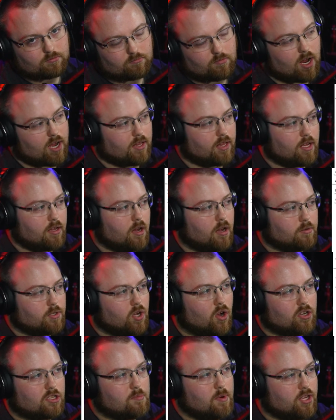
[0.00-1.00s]
Right, I was
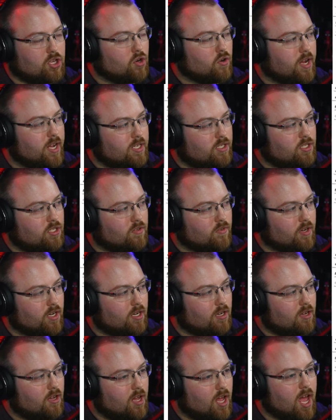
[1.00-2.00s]
talking about your
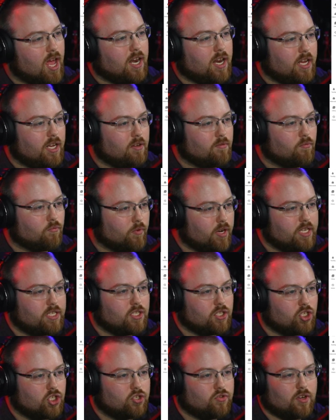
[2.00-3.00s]
history and a
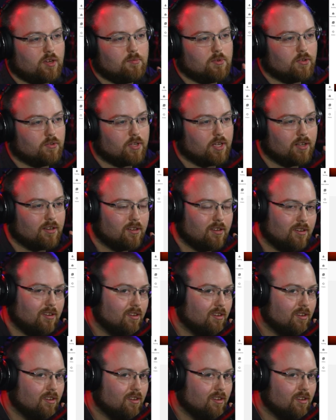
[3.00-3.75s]
recent stream you did.